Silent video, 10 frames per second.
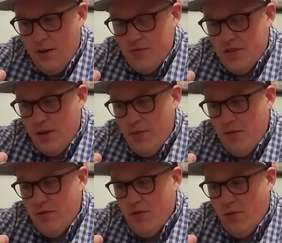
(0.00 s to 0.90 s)
Stout made
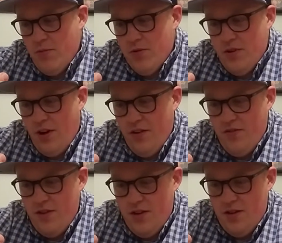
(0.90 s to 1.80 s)
with cold brew
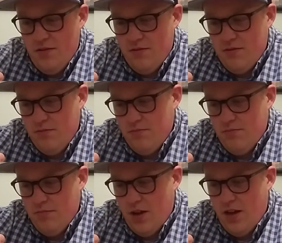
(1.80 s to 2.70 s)
coffee,
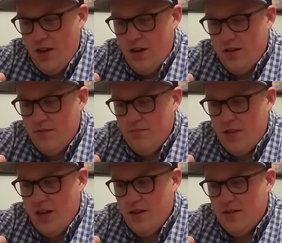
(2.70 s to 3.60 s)
and
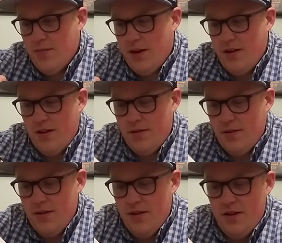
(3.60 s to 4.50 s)
yeah, that's about it.
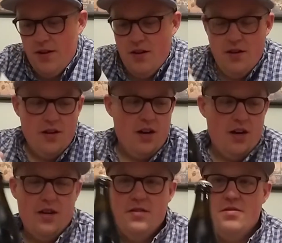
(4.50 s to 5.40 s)

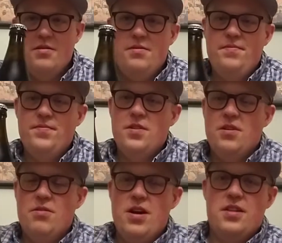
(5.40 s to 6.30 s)
So I'm gonna
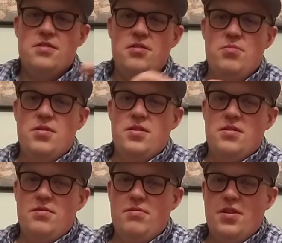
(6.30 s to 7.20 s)
crack this open and
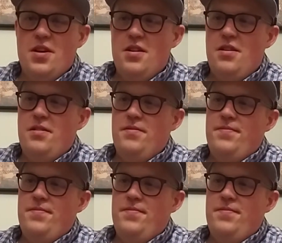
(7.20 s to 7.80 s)
see what we got here.